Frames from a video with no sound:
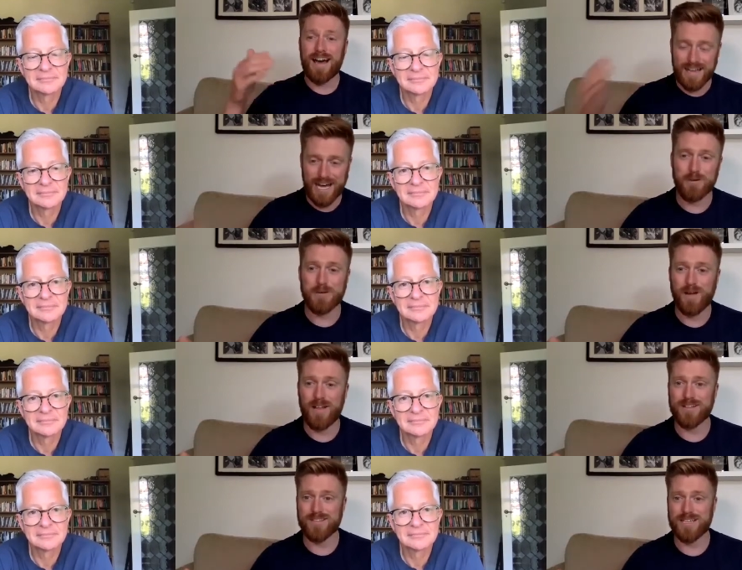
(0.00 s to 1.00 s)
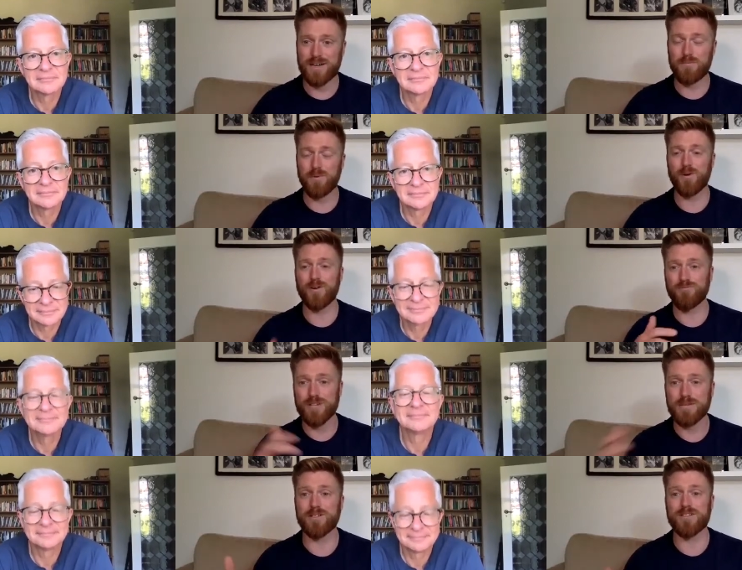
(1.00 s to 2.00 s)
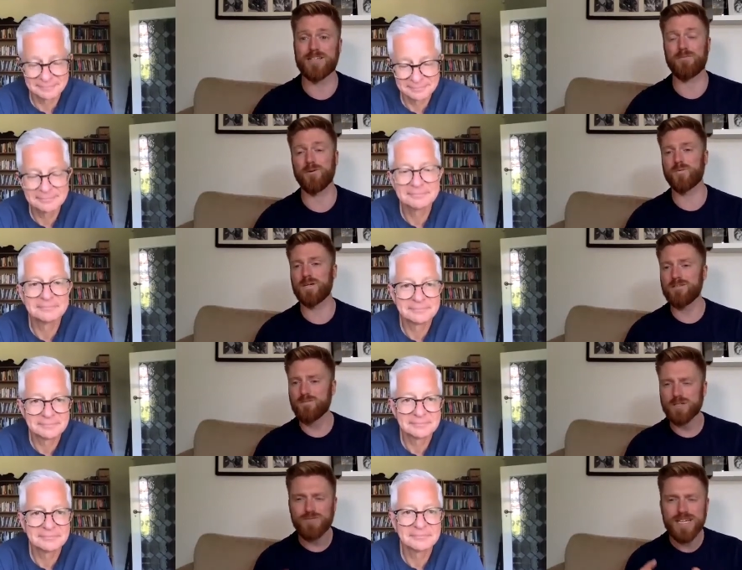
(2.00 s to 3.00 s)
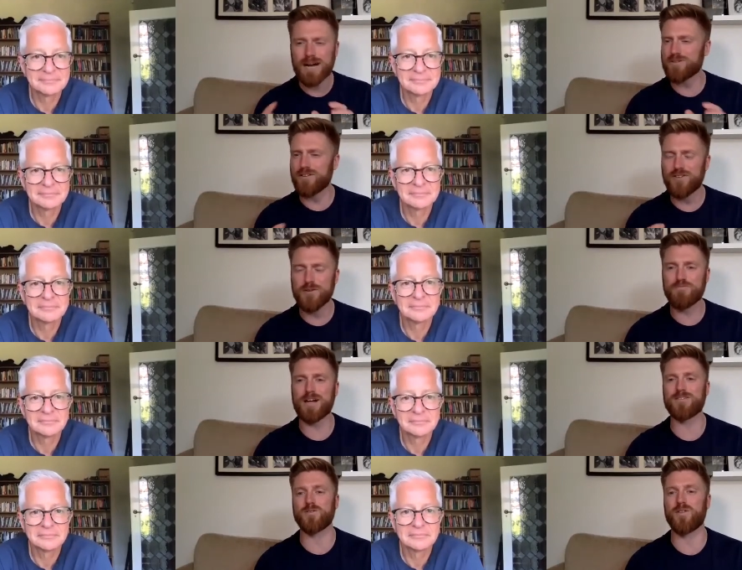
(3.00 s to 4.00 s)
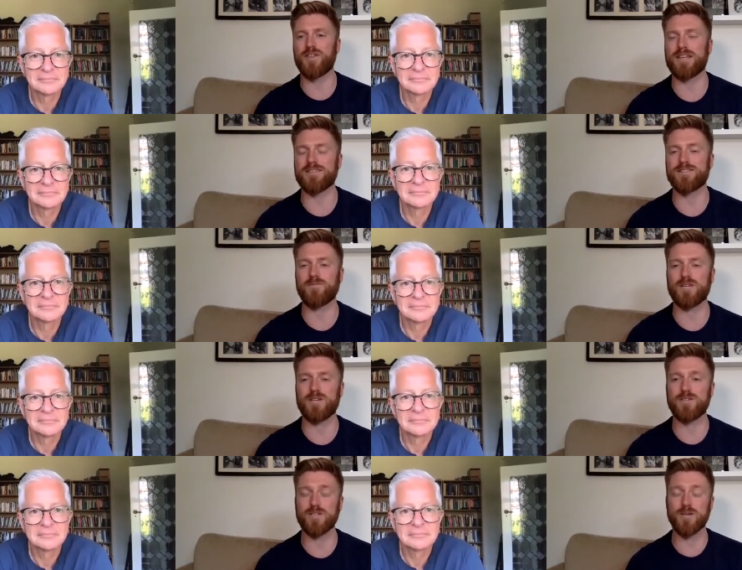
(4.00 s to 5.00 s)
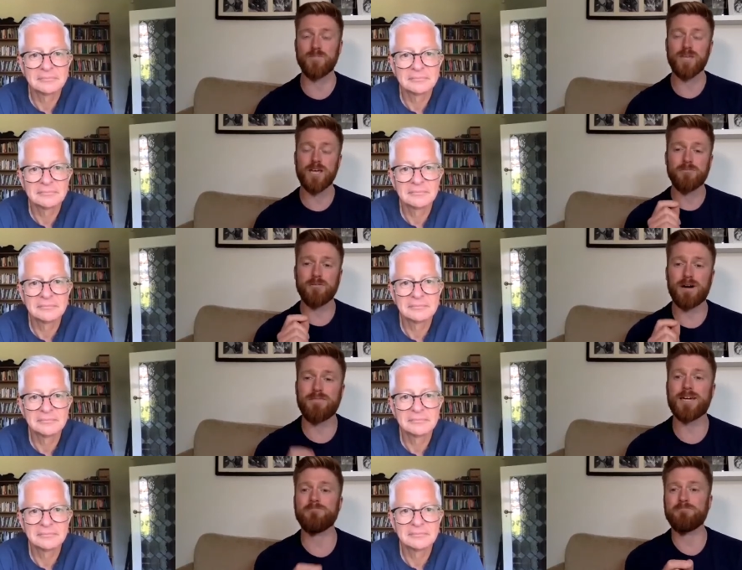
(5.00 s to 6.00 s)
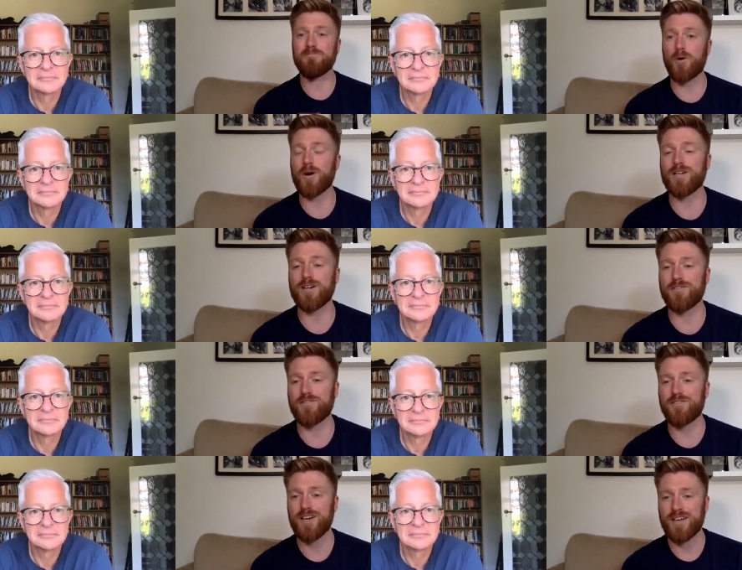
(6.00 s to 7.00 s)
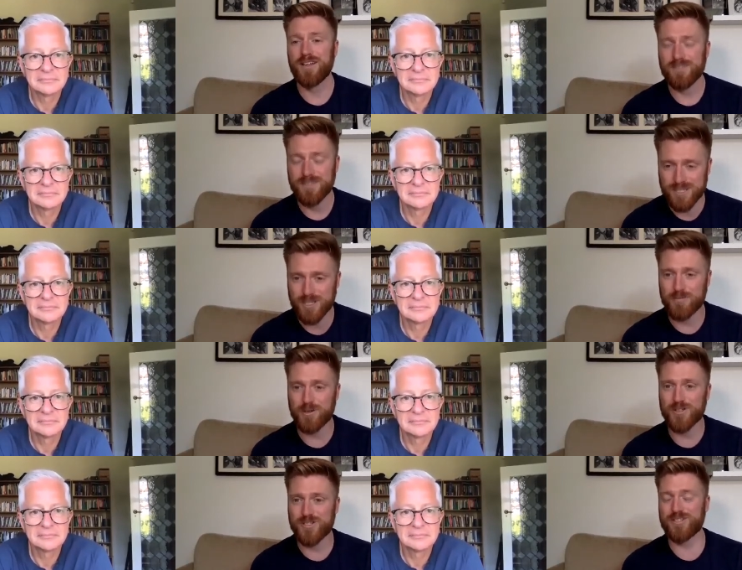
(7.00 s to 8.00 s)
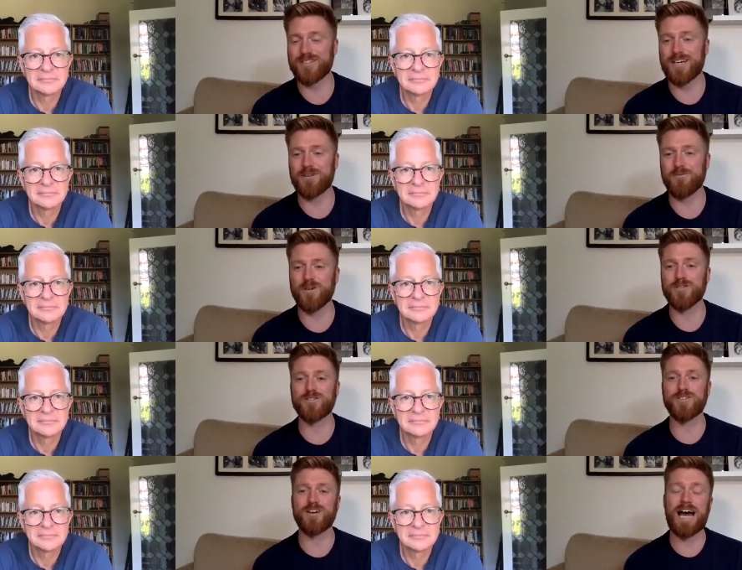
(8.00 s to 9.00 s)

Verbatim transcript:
Speaker 1: and how we apply that to Southport and rebuilding Southport. So we, we recapped on a few practical things that we could do. But my main point of the sermon on Sunday was